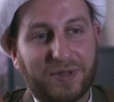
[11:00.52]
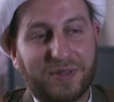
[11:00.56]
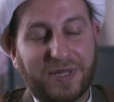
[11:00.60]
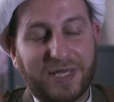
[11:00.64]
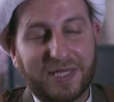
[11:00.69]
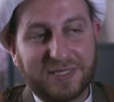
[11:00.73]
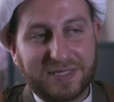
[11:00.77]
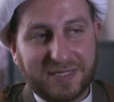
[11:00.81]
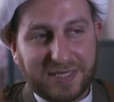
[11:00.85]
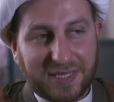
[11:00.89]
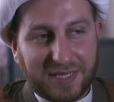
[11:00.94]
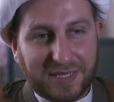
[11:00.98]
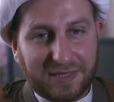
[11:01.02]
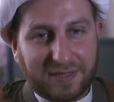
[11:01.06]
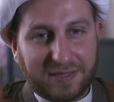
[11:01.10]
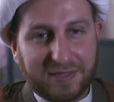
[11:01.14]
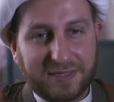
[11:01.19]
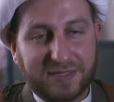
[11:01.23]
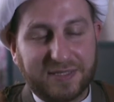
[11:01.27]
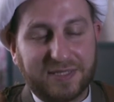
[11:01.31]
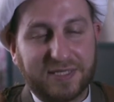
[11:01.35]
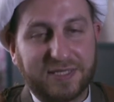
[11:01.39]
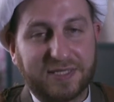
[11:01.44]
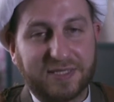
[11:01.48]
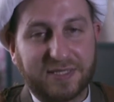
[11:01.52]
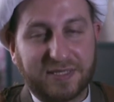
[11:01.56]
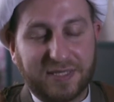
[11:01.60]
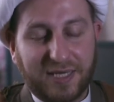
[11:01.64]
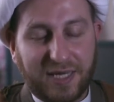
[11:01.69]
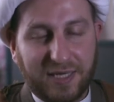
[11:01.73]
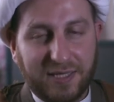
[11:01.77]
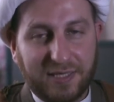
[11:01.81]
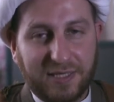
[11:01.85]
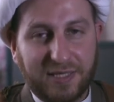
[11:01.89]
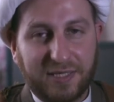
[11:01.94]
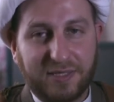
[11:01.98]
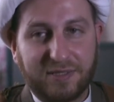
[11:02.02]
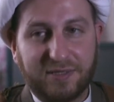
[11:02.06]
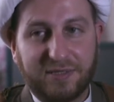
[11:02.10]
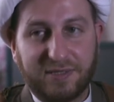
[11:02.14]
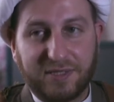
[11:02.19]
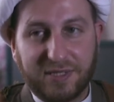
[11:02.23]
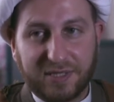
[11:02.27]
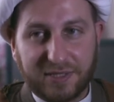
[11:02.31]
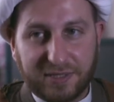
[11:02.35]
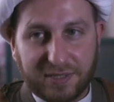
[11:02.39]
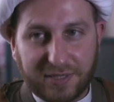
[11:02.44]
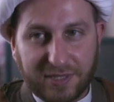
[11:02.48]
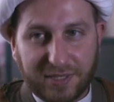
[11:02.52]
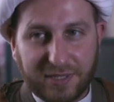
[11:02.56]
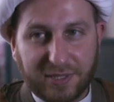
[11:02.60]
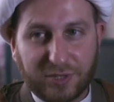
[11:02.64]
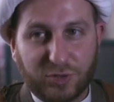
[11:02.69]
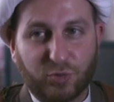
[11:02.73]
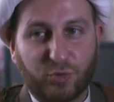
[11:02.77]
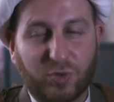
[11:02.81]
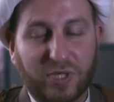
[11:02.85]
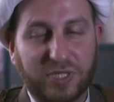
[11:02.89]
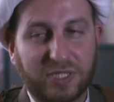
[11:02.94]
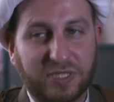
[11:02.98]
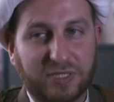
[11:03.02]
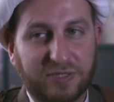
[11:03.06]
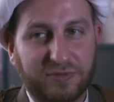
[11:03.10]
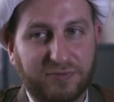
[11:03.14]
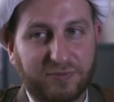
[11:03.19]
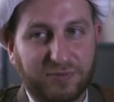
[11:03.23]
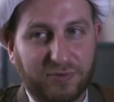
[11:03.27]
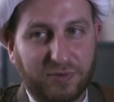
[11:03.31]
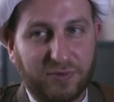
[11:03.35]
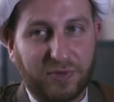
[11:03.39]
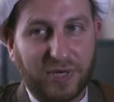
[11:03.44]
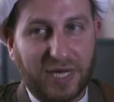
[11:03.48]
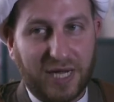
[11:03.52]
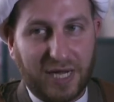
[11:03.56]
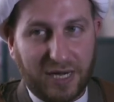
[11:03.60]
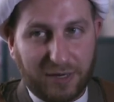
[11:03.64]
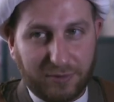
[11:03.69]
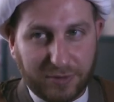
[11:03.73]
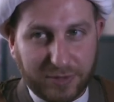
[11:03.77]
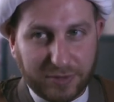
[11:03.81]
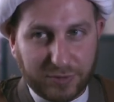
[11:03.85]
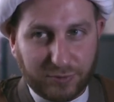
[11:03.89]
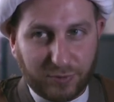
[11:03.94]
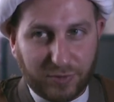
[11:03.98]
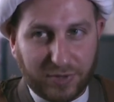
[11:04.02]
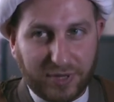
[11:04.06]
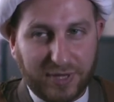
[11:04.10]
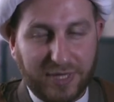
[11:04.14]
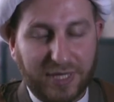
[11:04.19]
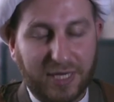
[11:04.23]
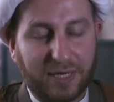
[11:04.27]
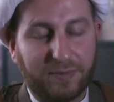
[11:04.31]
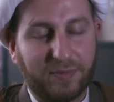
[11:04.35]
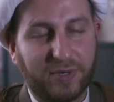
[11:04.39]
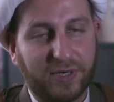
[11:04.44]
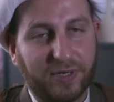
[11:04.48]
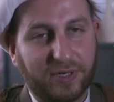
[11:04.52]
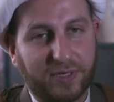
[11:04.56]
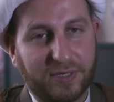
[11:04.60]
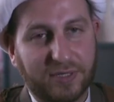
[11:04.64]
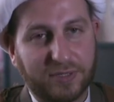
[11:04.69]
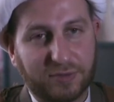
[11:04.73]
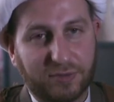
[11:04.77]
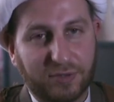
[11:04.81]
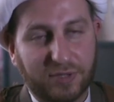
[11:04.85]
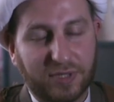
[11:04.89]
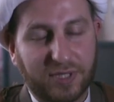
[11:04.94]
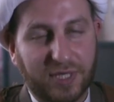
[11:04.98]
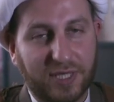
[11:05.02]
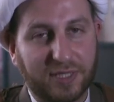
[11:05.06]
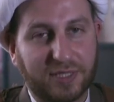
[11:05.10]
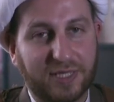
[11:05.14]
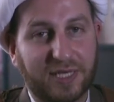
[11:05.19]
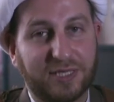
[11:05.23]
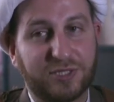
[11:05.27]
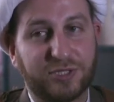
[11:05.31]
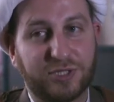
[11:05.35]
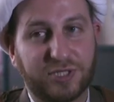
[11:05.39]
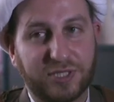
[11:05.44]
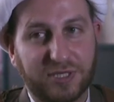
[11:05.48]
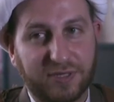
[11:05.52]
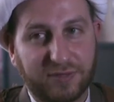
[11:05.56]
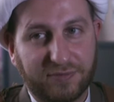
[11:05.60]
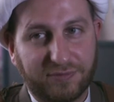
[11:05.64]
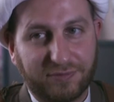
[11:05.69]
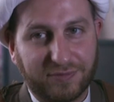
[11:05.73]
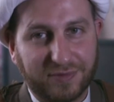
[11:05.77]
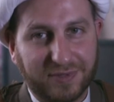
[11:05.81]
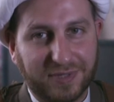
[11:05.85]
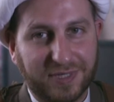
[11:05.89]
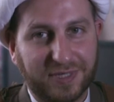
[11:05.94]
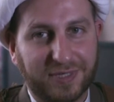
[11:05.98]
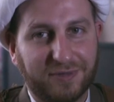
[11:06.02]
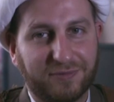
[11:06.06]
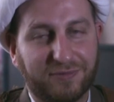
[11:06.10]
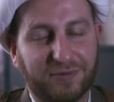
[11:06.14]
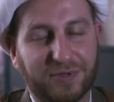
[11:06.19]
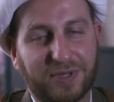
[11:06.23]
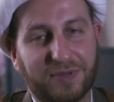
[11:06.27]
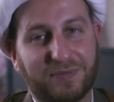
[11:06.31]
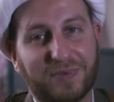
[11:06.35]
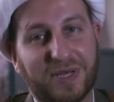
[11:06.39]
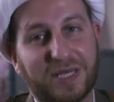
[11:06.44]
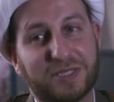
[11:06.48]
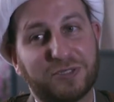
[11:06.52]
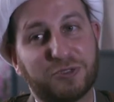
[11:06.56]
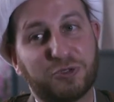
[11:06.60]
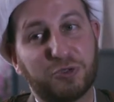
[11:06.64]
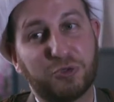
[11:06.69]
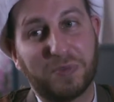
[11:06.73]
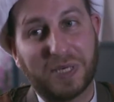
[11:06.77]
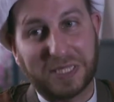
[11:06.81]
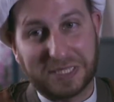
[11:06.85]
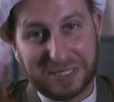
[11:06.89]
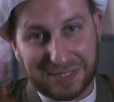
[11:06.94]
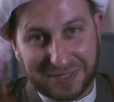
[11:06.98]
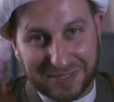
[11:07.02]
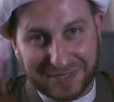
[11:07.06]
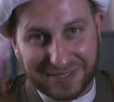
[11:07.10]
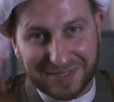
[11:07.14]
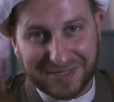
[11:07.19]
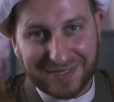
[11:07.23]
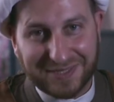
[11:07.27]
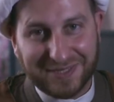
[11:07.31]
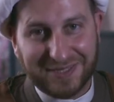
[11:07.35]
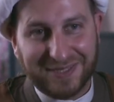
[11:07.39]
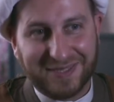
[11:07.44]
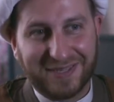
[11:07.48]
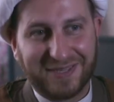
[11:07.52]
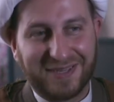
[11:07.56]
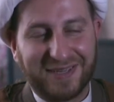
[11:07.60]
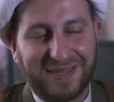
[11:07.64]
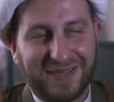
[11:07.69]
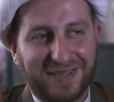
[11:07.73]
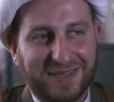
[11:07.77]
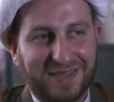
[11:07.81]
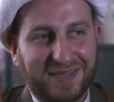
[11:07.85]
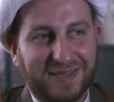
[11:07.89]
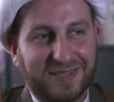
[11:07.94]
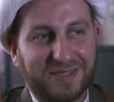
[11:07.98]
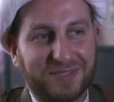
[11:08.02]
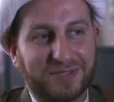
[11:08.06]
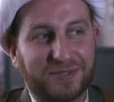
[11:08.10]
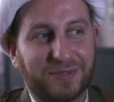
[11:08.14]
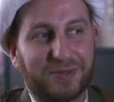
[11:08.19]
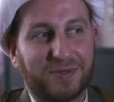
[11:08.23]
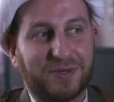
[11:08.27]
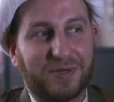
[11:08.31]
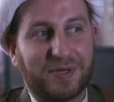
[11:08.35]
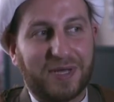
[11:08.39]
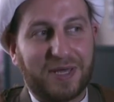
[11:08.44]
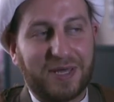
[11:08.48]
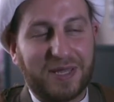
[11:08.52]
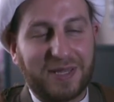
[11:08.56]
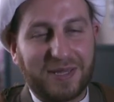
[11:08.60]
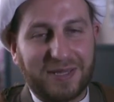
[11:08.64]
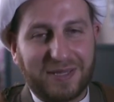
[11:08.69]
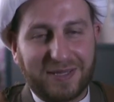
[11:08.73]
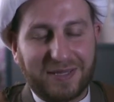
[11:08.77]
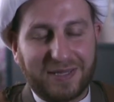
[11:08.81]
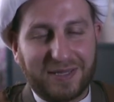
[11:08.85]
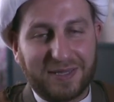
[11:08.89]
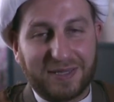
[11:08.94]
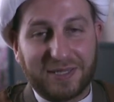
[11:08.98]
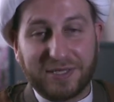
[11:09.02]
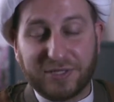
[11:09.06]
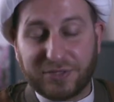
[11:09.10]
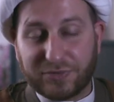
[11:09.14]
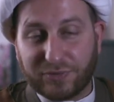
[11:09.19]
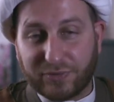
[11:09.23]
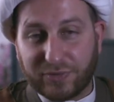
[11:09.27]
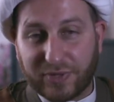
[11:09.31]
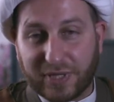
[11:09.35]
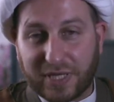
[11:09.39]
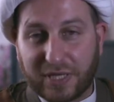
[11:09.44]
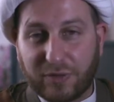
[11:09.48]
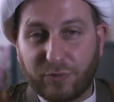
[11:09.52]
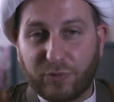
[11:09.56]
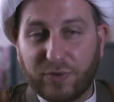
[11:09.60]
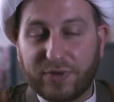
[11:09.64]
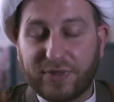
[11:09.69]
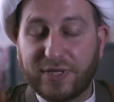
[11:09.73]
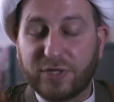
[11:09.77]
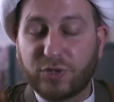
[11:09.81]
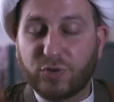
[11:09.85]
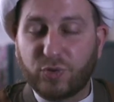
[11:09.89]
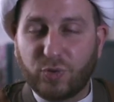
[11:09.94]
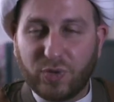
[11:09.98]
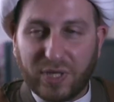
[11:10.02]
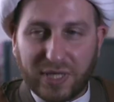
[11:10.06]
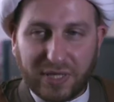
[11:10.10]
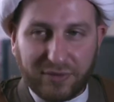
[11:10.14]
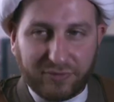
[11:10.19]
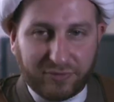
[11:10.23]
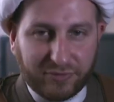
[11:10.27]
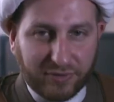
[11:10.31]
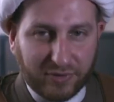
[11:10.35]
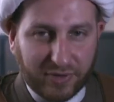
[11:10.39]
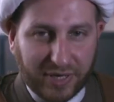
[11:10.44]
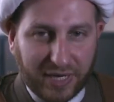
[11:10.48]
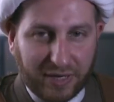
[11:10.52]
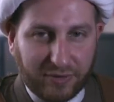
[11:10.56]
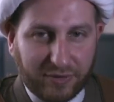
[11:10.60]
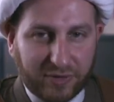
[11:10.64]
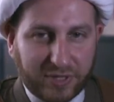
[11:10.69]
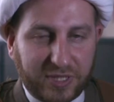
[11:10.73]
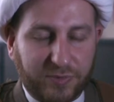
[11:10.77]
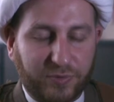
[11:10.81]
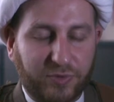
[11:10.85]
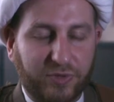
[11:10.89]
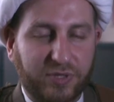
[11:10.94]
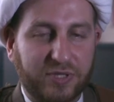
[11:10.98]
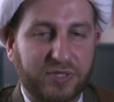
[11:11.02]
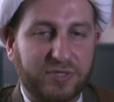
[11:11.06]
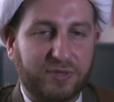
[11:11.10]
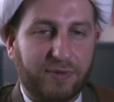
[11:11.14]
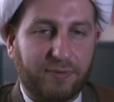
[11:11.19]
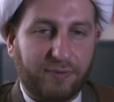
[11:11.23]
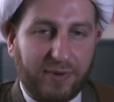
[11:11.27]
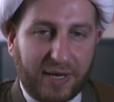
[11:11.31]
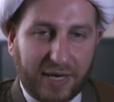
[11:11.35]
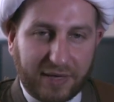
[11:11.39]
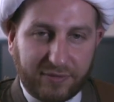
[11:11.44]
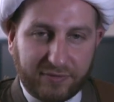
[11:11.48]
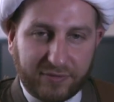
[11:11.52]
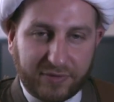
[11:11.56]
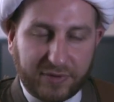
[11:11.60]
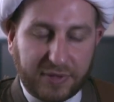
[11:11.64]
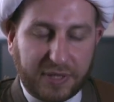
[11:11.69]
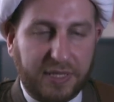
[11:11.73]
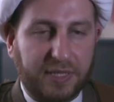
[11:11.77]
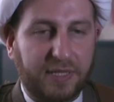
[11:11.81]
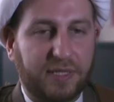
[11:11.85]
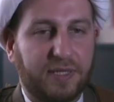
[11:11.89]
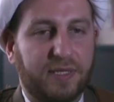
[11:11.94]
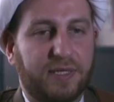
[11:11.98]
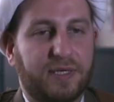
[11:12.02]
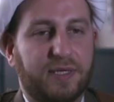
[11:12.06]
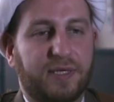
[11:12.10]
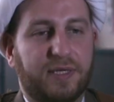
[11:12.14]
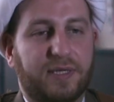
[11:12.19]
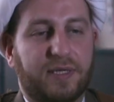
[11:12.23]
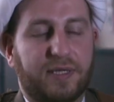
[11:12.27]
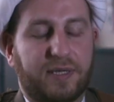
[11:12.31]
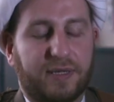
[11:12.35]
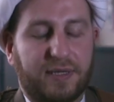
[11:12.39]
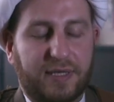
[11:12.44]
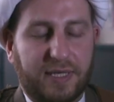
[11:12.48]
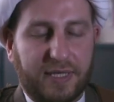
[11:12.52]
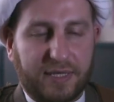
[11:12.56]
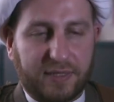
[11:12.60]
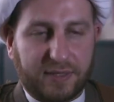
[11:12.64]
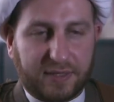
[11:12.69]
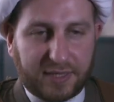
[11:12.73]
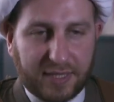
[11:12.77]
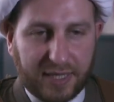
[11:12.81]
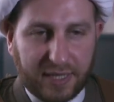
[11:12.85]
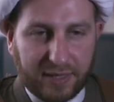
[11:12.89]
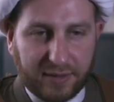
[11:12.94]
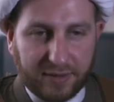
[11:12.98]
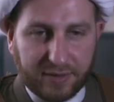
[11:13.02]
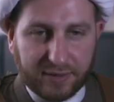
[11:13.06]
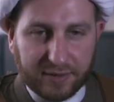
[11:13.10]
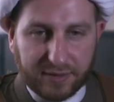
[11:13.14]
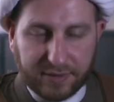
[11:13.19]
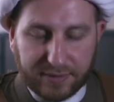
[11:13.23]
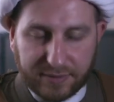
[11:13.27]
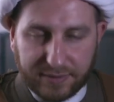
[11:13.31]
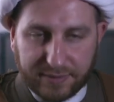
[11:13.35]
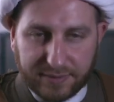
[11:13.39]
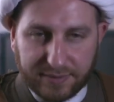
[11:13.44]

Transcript: they said Sistani did in 24 hours what the Americans could not achieve for the past 2 months. So literally within 24 hours upon his arrival, the entire